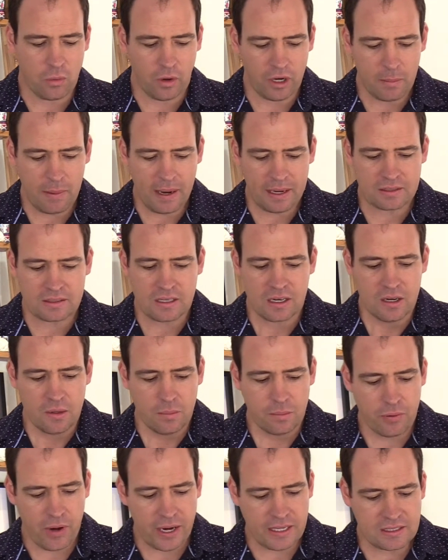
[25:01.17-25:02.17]
What about
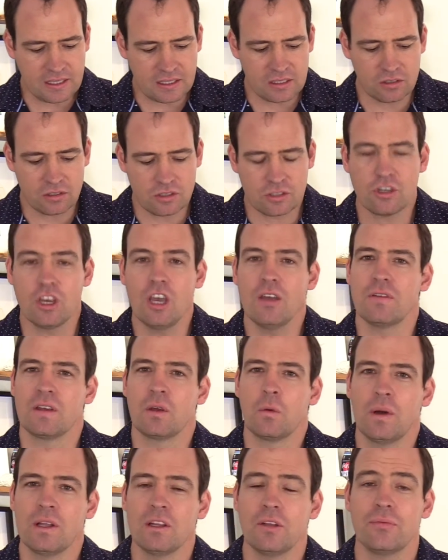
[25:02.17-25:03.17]
practical
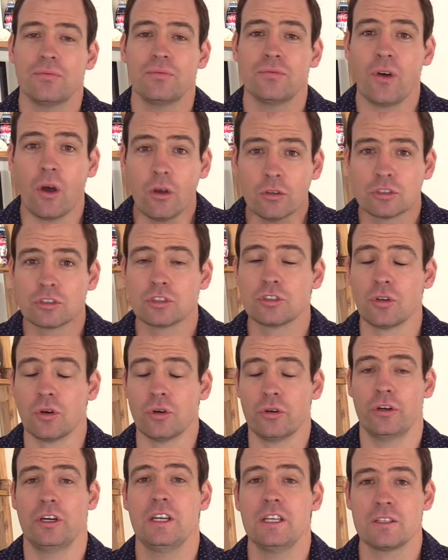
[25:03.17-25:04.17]
serving? Well, the false
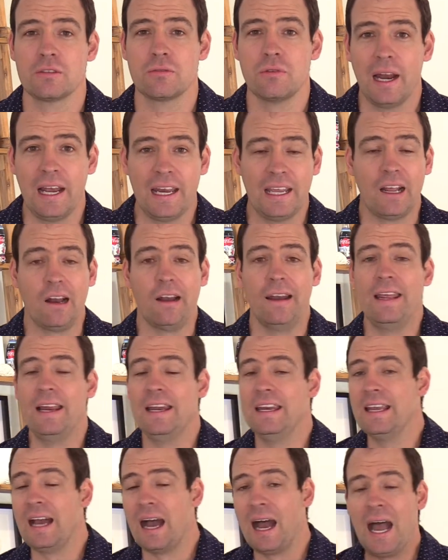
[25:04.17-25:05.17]
story is really
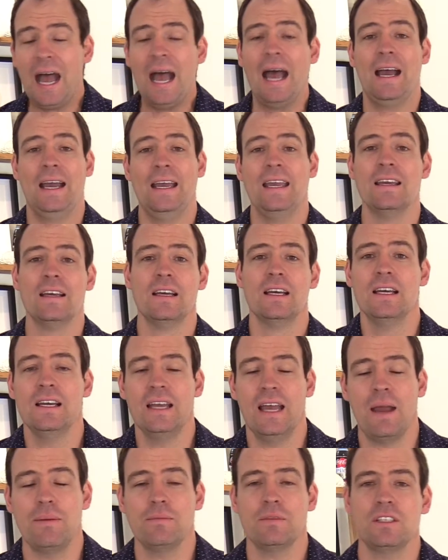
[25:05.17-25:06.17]
clearly, I
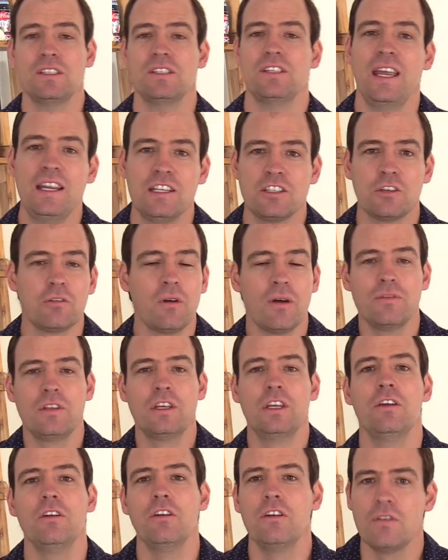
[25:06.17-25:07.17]
am the center of
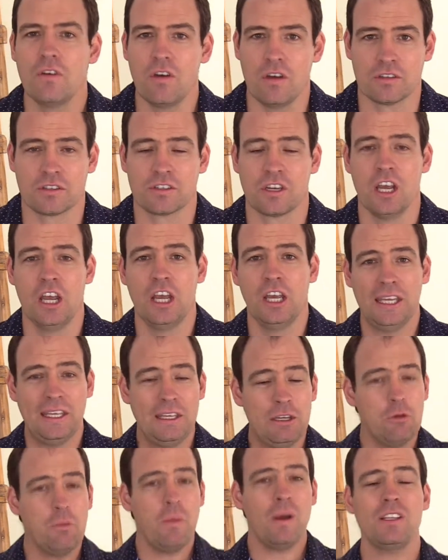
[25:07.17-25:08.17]
the universe.
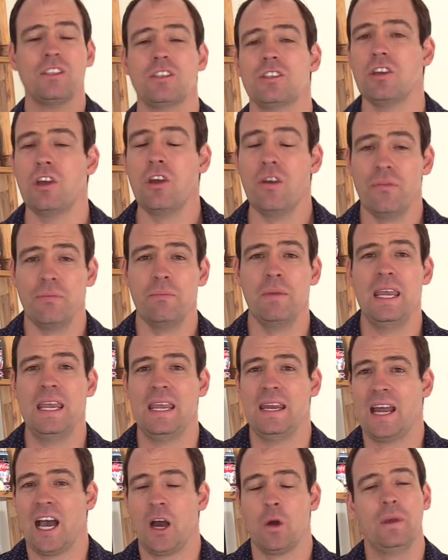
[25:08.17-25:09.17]
You must serve
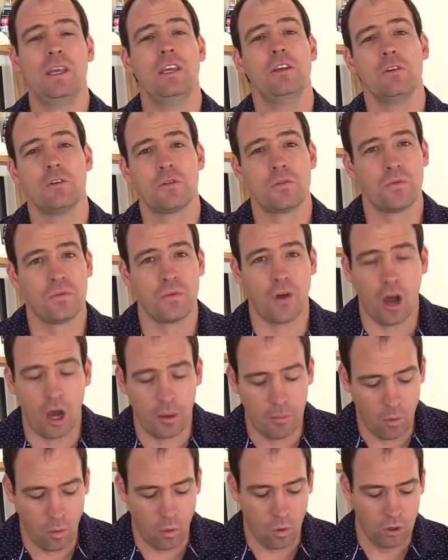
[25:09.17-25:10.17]
me. Now, we use
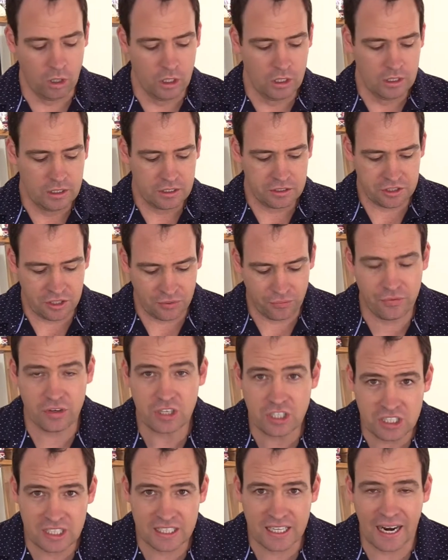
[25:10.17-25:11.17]
far more
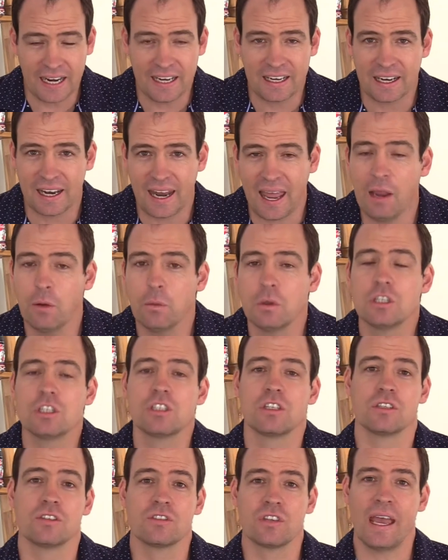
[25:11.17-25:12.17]
sophisticated language
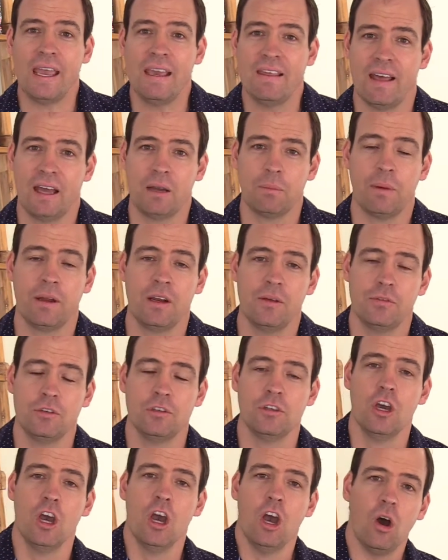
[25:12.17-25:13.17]
to say that, but if
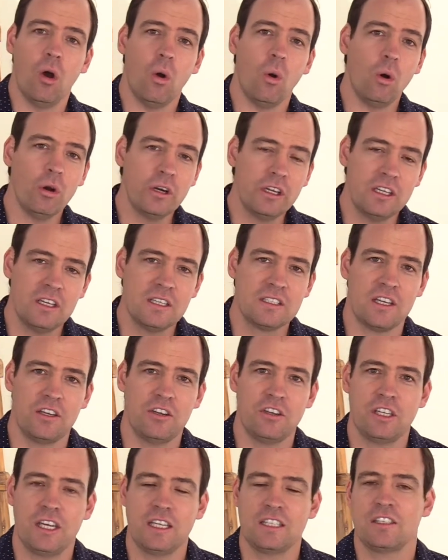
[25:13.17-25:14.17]
you audit it
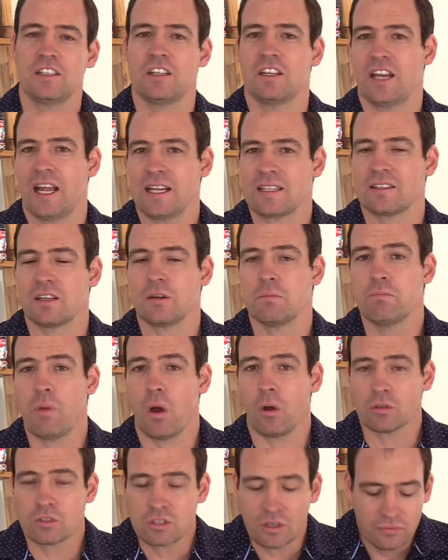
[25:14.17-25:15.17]
and you get to the nuts and
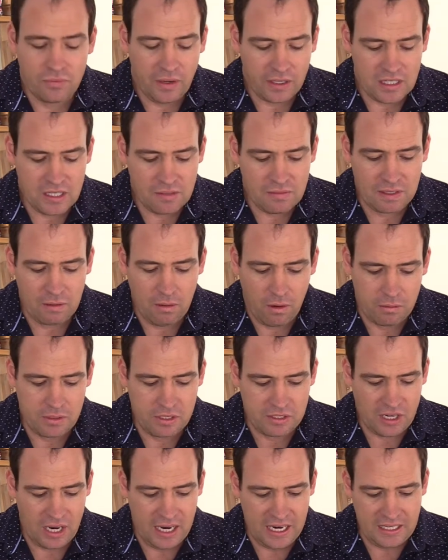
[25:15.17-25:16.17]
bolts, effectively what we're
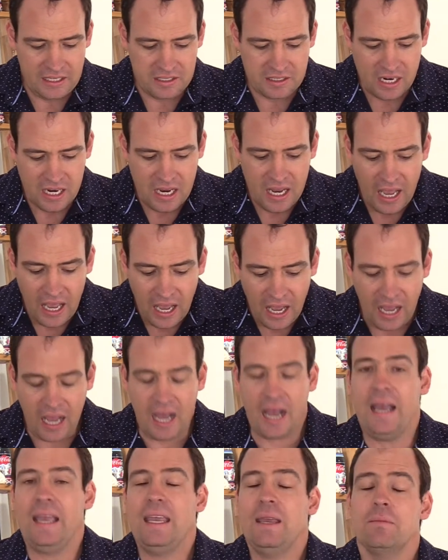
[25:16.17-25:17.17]
saying is,
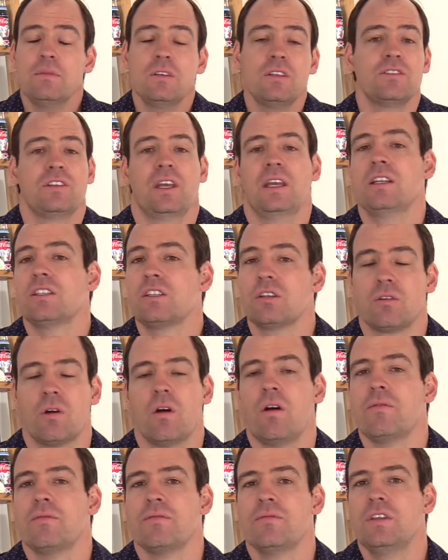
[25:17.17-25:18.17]
I am the center
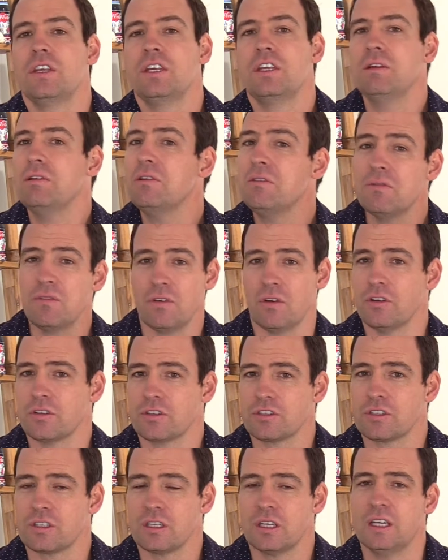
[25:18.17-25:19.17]
of the
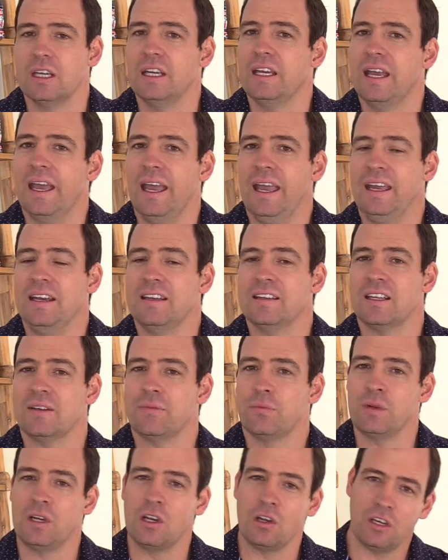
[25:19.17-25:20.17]
universe. And
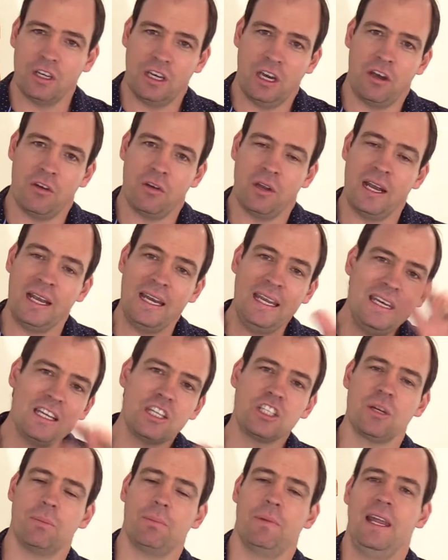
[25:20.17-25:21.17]
if we look at it in the
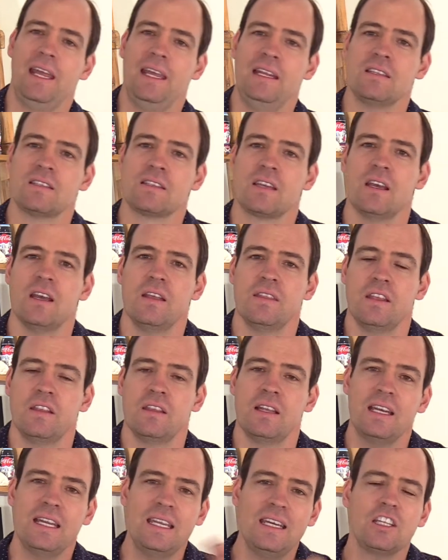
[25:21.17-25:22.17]
leadership lens, then
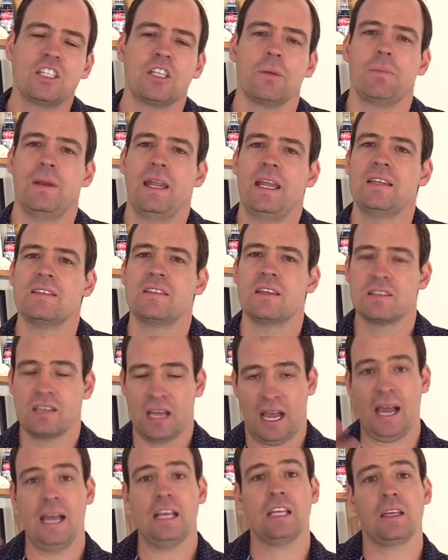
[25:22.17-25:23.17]
the leadership lens is,
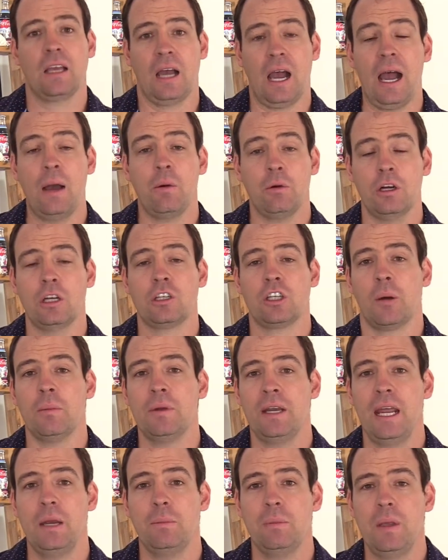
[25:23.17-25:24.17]
I want to
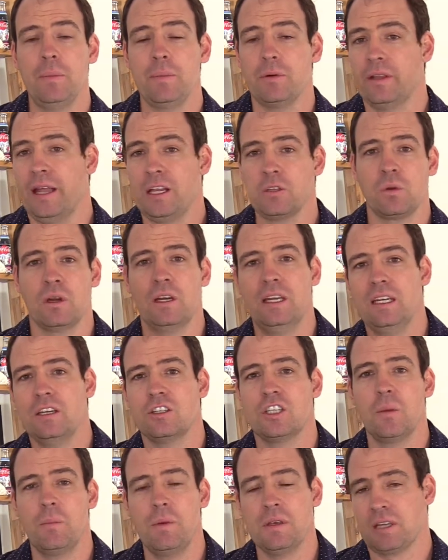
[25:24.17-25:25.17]
dominate people. That's what
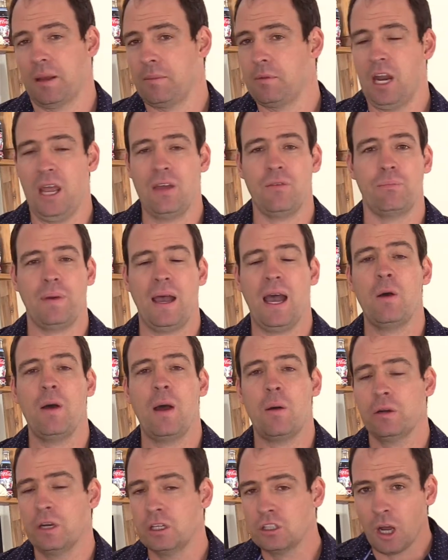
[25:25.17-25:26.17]
leadership is. I'm going to have power.
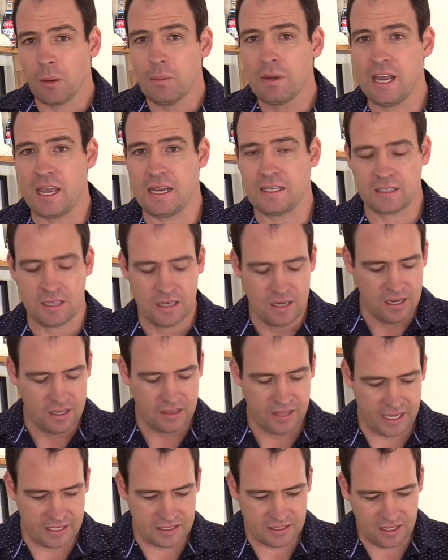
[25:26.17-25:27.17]
I want to dominate.
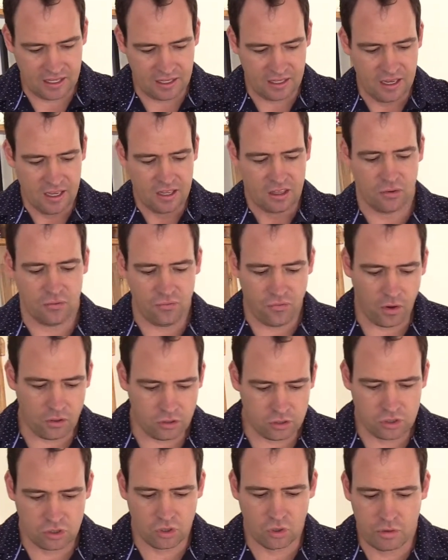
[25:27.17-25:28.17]
That's the
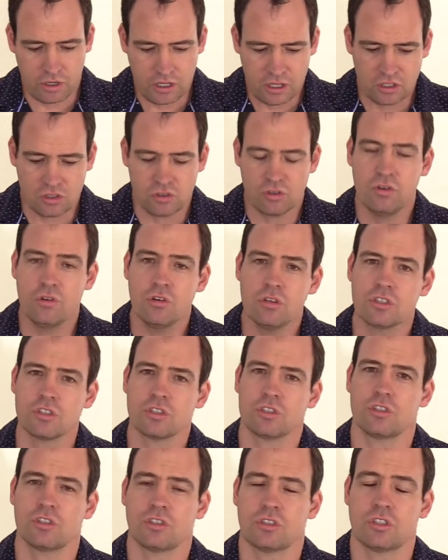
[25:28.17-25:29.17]
false story. The
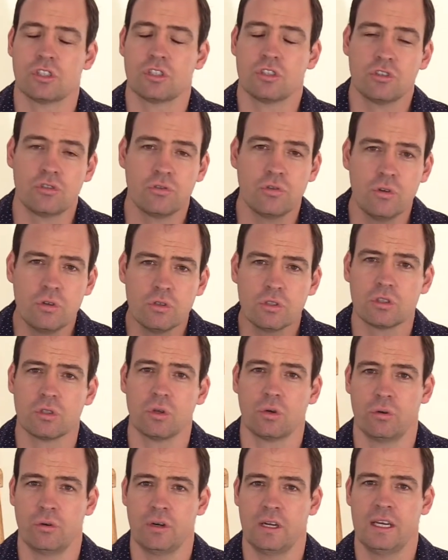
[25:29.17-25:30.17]
true
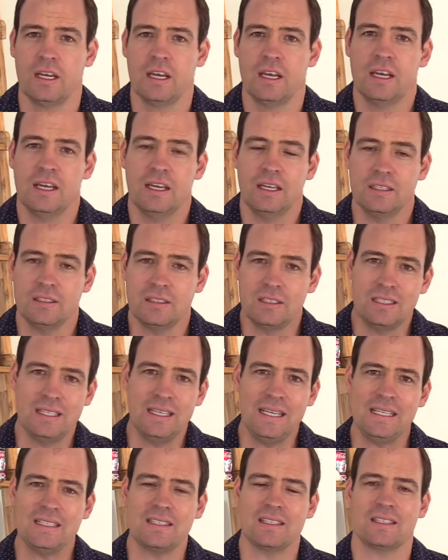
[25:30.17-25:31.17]
story is
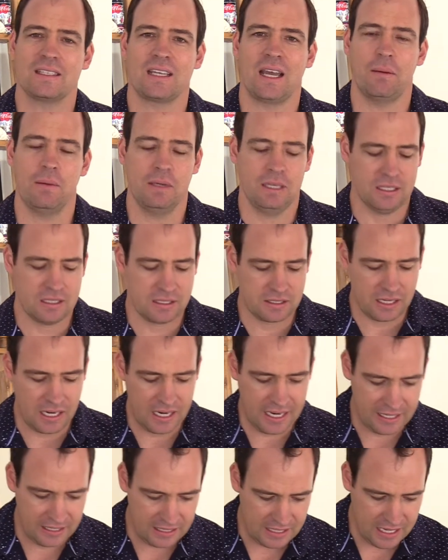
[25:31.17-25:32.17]
Jesus coming and
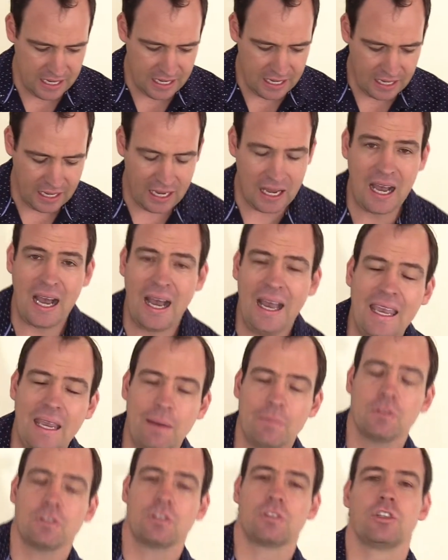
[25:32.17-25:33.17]
saying, I
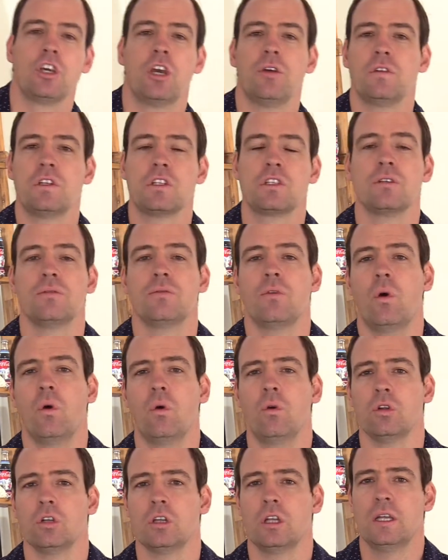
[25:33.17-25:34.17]
am the servant of
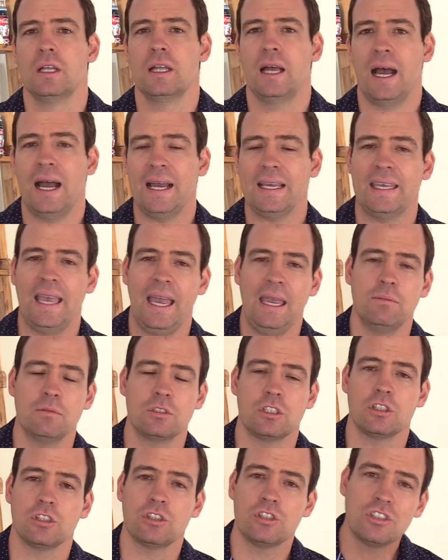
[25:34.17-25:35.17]
all. I came
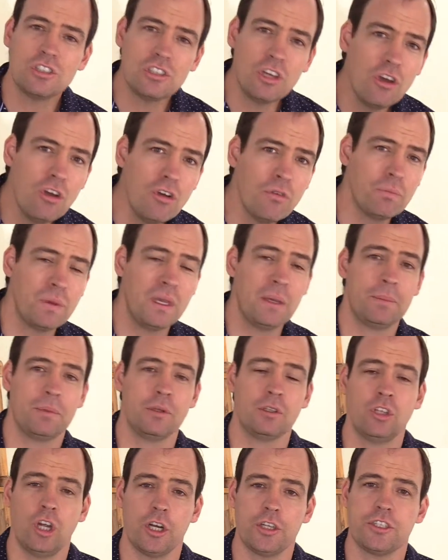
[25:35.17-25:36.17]
to serve
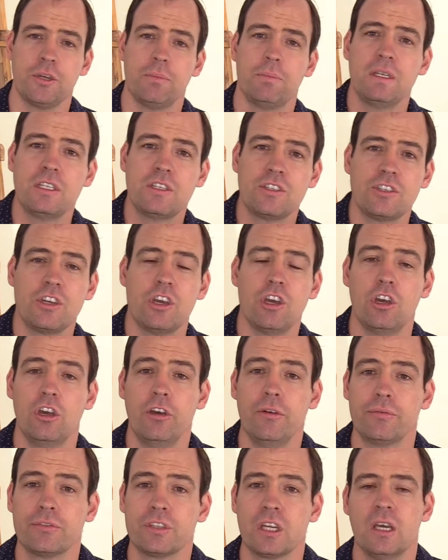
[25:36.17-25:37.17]
people, not to be
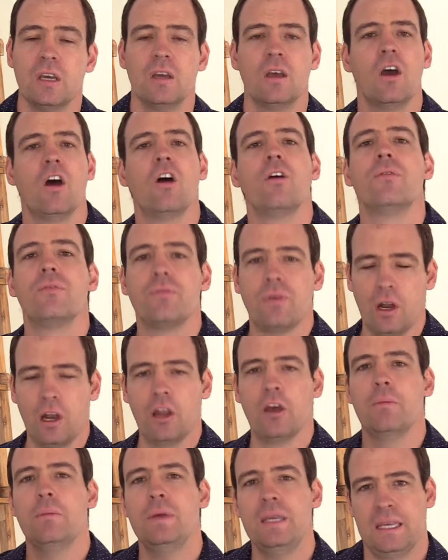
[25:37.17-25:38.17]
served.
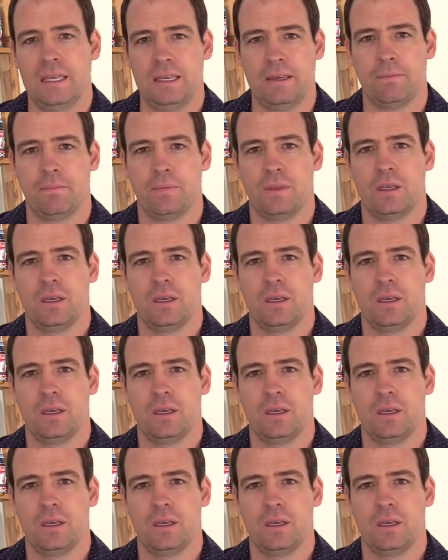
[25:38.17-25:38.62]
Follow me.